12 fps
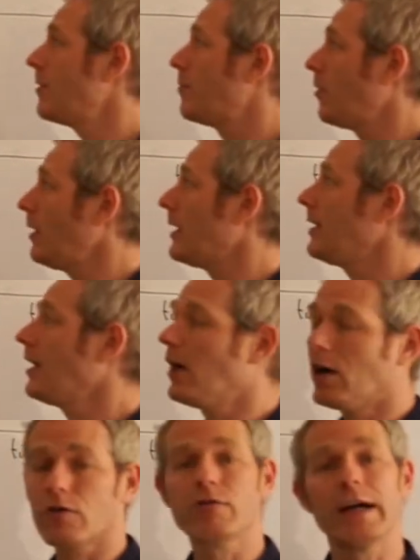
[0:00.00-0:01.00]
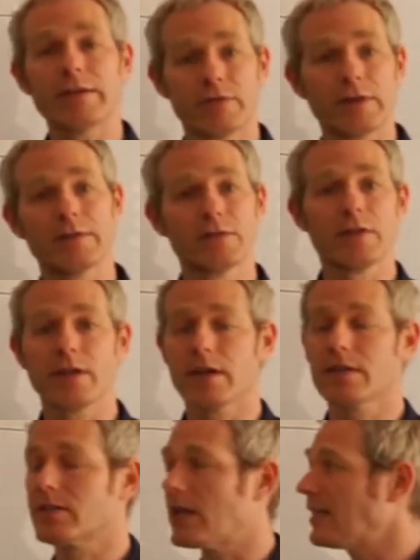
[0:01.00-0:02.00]
pulling or round to the
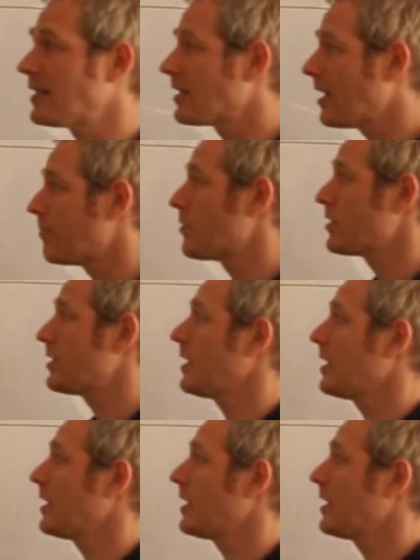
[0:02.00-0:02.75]
other side and start pushing